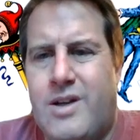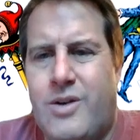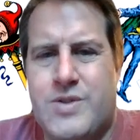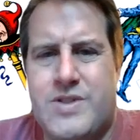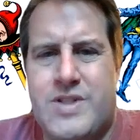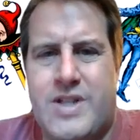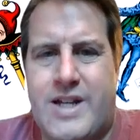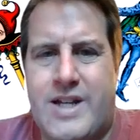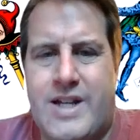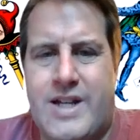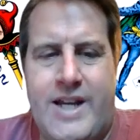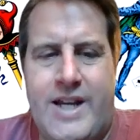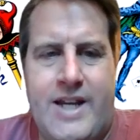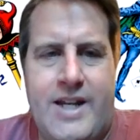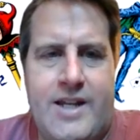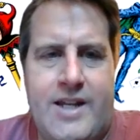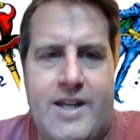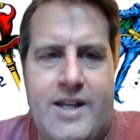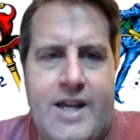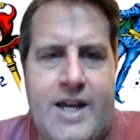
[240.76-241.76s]
was like an
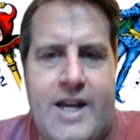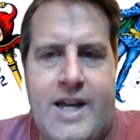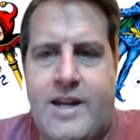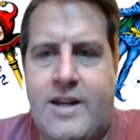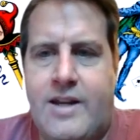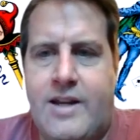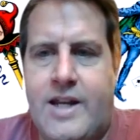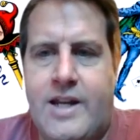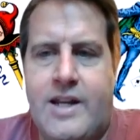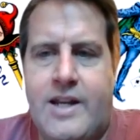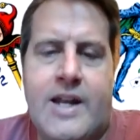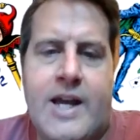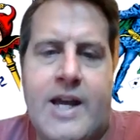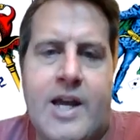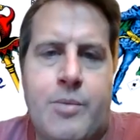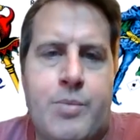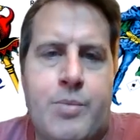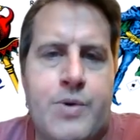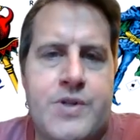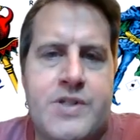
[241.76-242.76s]
88,
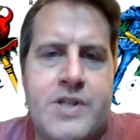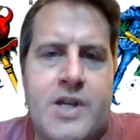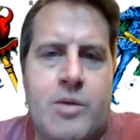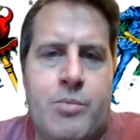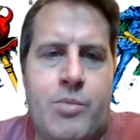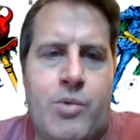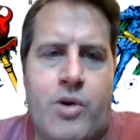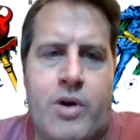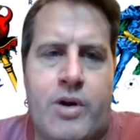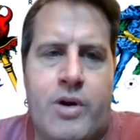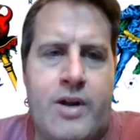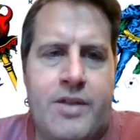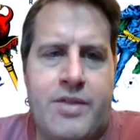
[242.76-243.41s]
89% board.